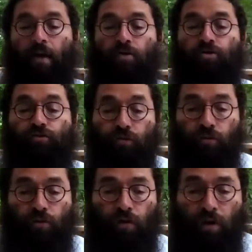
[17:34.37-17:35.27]

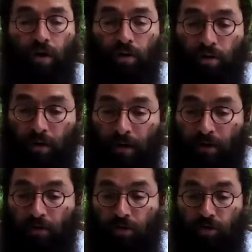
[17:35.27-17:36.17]
true to
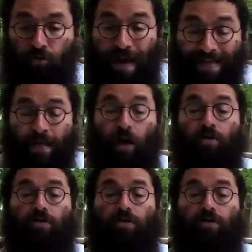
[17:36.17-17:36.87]
their dress code,